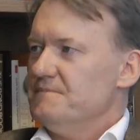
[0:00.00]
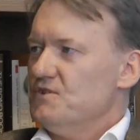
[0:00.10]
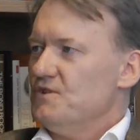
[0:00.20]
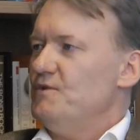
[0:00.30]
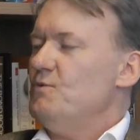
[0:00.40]

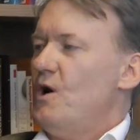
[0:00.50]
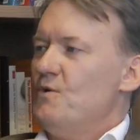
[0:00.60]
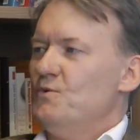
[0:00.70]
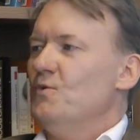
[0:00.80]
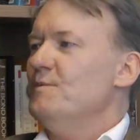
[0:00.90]
So if you
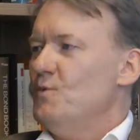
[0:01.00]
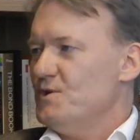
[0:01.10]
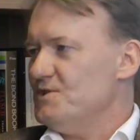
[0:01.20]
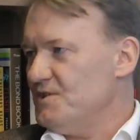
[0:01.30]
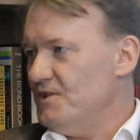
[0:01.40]
owned all the
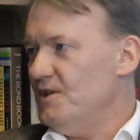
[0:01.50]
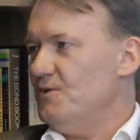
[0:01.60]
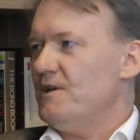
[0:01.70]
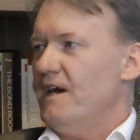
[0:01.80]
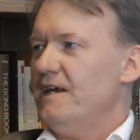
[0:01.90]
mortgages in the
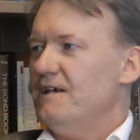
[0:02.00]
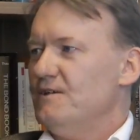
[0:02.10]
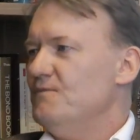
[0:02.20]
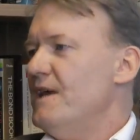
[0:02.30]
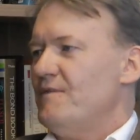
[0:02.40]
UK,
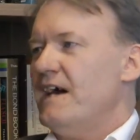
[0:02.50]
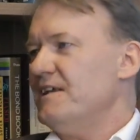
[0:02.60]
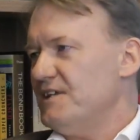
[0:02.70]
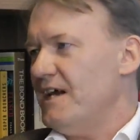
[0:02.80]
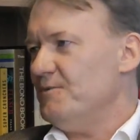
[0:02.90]
you've never had
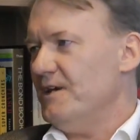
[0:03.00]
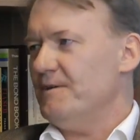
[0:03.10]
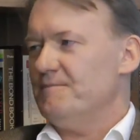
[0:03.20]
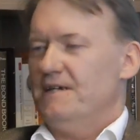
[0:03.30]
a down year.